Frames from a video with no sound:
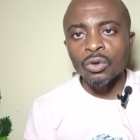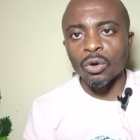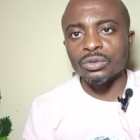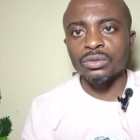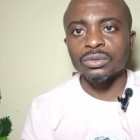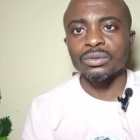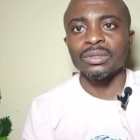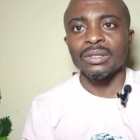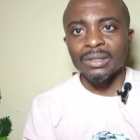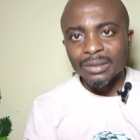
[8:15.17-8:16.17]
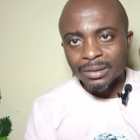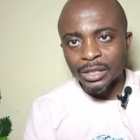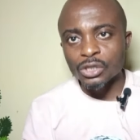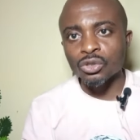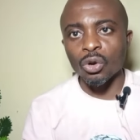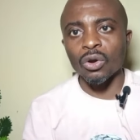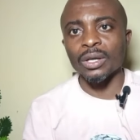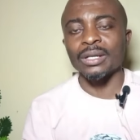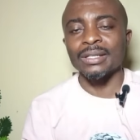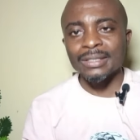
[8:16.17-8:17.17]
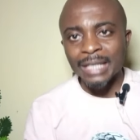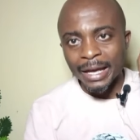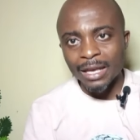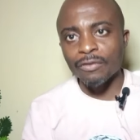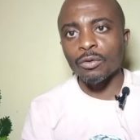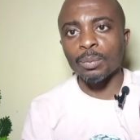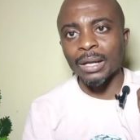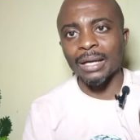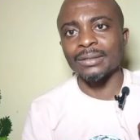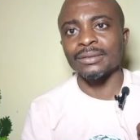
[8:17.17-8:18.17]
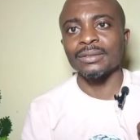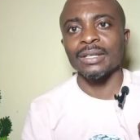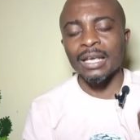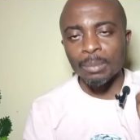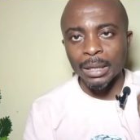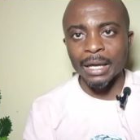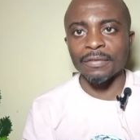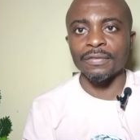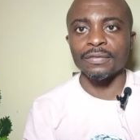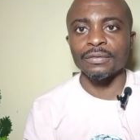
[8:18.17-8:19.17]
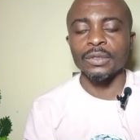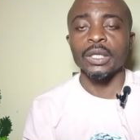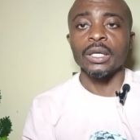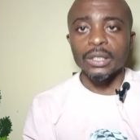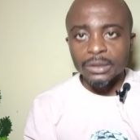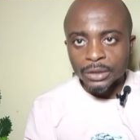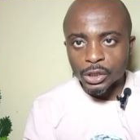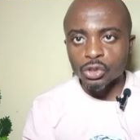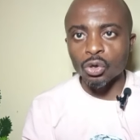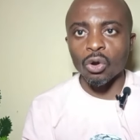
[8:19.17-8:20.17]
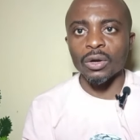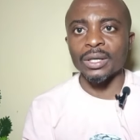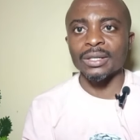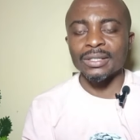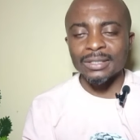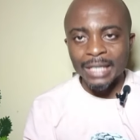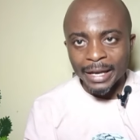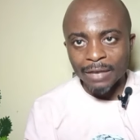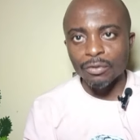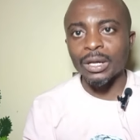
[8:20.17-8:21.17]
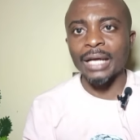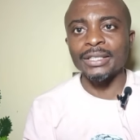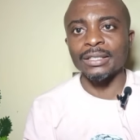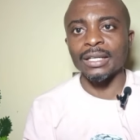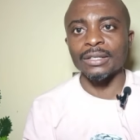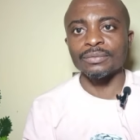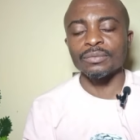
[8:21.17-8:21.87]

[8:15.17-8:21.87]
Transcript: God, destroy their evil plan in my life destroy their evil agenda,